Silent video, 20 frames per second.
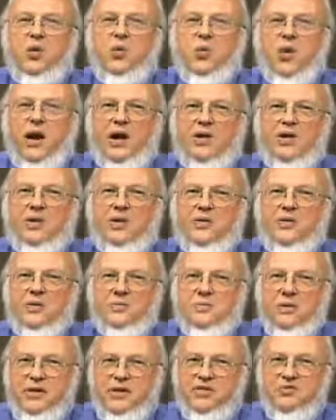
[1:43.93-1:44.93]
While
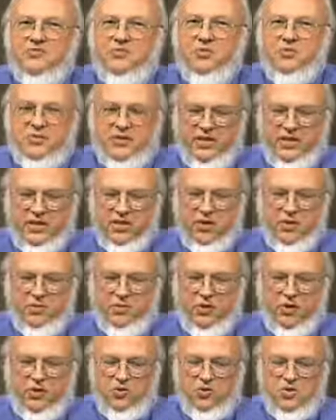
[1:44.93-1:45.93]
the peace movement
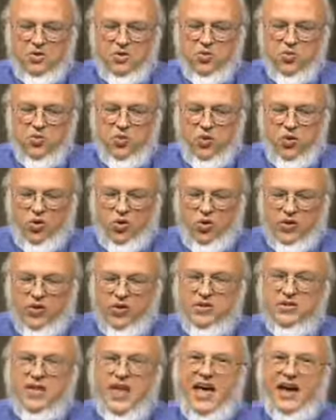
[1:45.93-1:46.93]
opposes
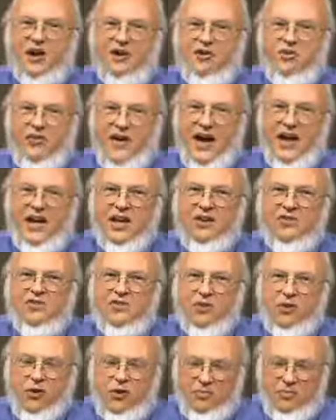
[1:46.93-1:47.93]
wars and our violent
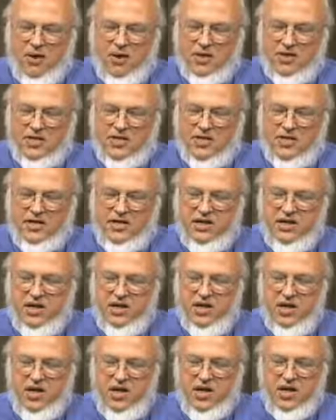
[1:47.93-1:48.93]
foreign policy,
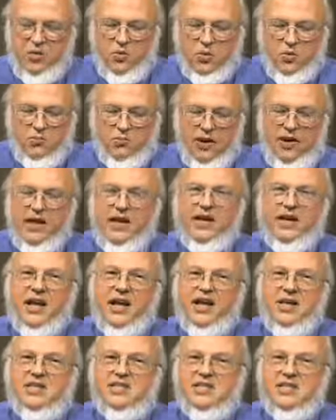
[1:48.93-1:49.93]
we
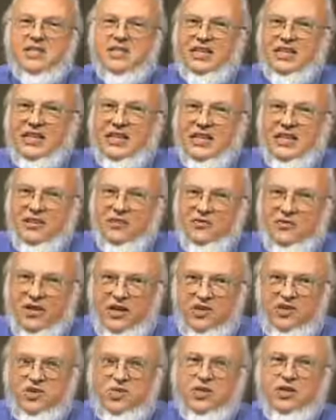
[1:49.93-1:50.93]
recognize that the
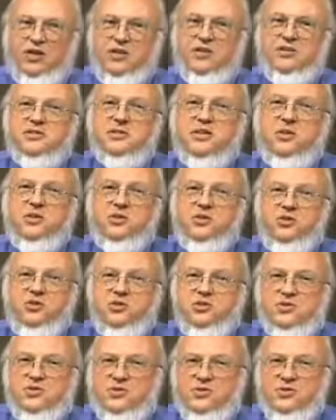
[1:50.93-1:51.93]
individuals
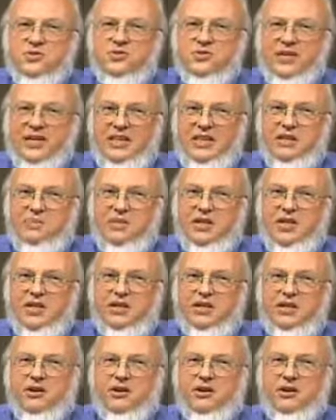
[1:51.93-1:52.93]
who serve in the
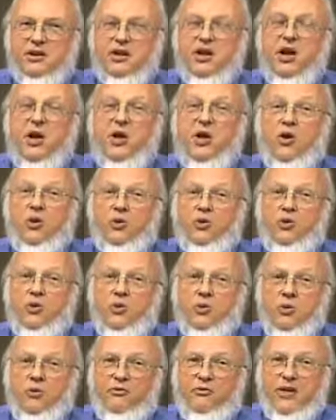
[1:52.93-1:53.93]
military or
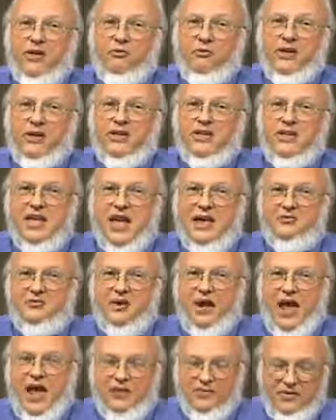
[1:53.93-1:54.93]
who are veterans
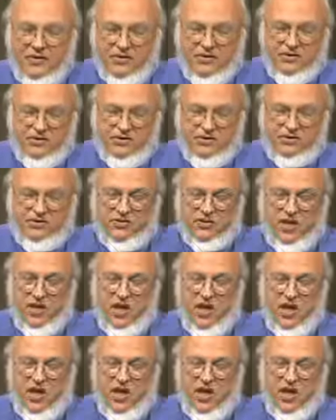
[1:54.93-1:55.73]
after having served